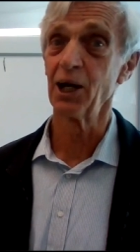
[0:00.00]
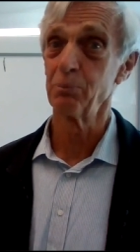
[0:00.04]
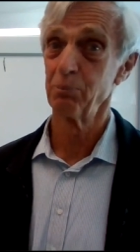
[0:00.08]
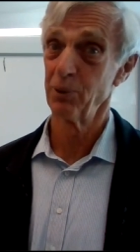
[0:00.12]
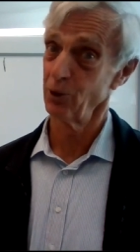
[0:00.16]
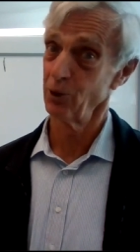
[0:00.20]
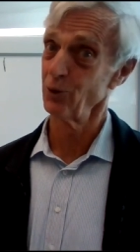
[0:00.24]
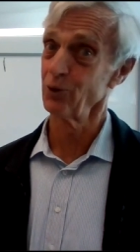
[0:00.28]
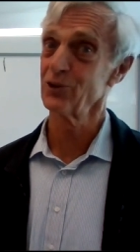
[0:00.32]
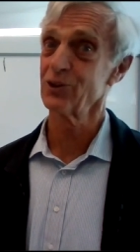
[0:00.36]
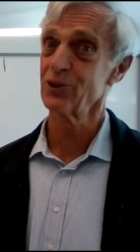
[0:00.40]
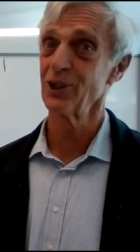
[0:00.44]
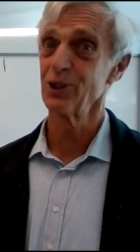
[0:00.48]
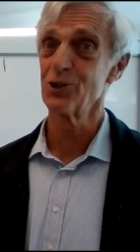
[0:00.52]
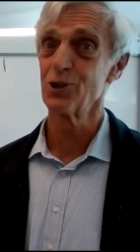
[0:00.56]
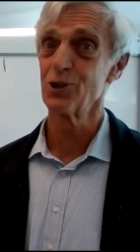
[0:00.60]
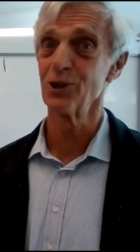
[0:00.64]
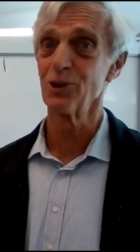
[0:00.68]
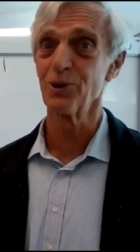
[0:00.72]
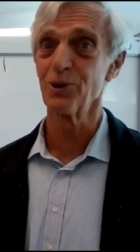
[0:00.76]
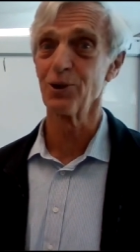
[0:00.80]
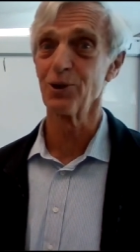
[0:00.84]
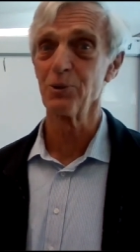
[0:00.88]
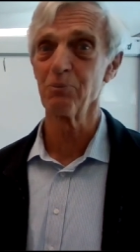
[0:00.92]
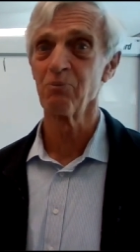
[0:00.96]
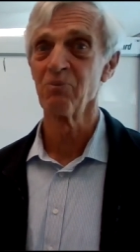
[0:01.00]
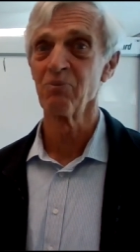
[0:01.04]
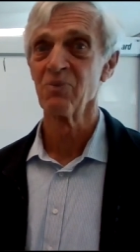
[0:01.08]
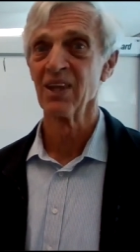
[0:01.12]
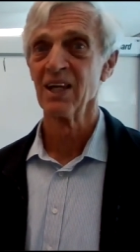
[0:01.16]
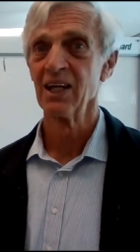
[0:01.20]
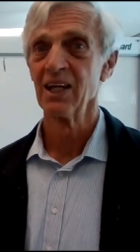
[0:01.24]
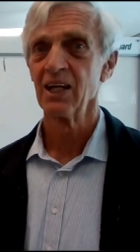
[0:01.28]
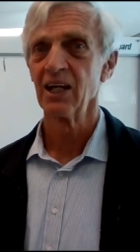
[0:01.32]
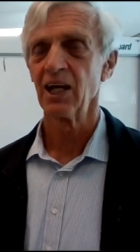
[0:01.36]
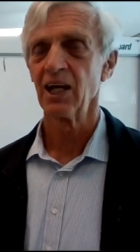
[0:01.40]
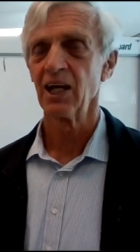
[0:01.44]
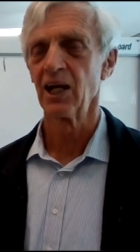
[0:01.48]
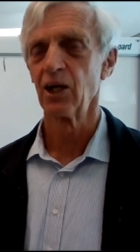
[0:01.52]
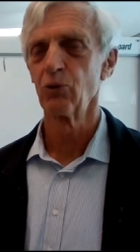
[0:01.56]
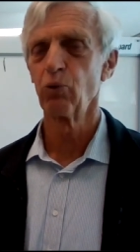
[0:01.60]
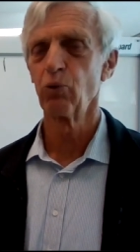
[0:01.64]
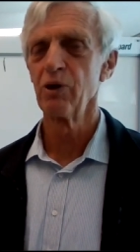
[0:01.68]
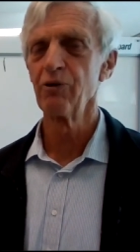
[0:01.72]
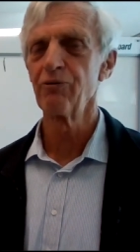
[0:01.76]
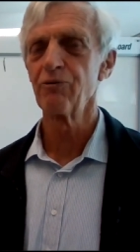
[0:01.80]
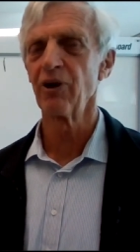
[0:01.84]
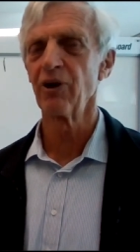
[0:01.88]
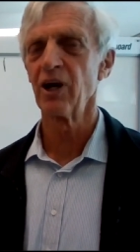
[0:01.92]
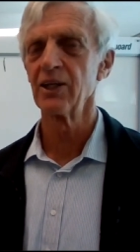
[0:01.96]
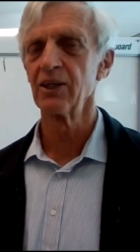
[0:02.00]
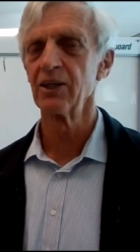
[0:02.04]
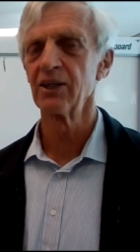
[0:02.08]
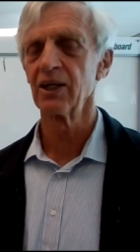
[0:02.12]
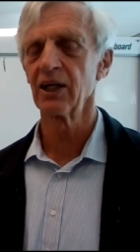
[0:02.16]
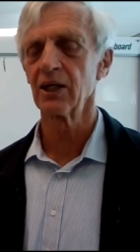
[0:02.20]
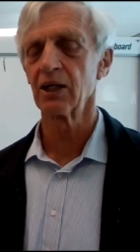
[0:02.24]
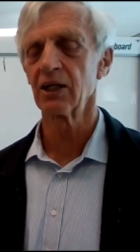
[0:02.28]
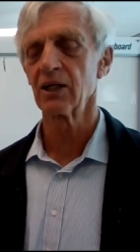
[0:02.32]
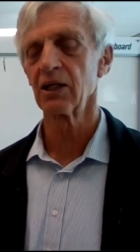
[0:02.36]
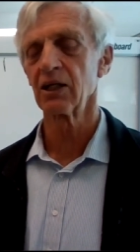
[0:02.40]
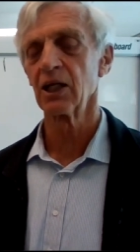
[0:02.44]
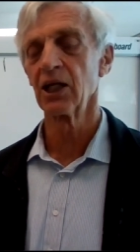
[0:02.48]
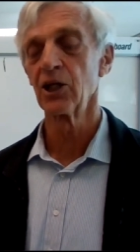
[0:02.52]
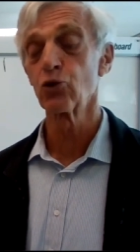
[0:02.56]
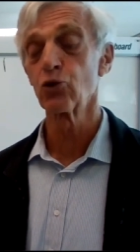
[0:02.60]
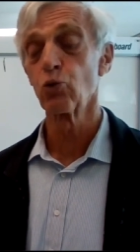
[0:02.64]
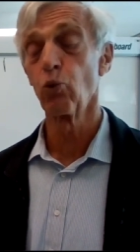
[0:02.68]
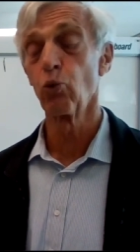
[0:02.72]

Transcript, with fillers: uh, but also children. And we find that